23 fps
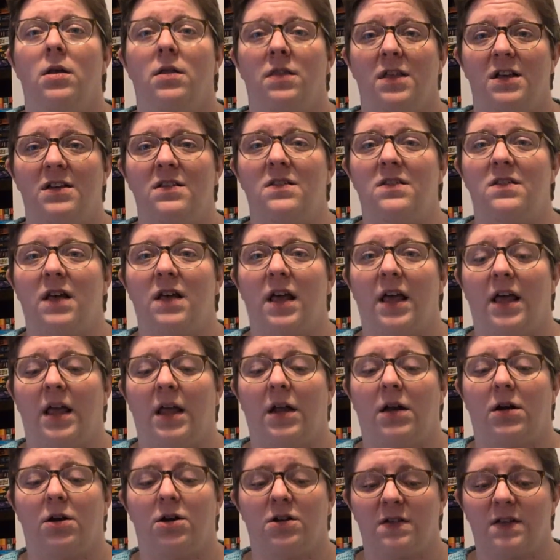This
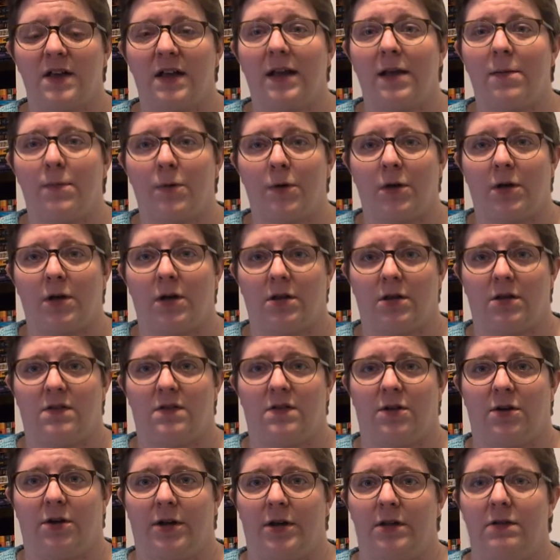and her second book in the
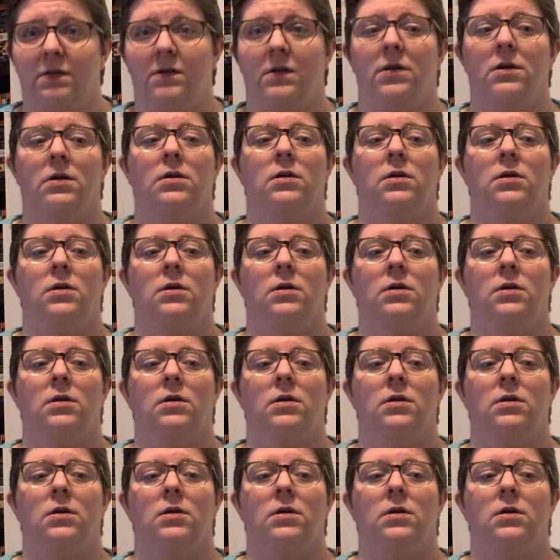series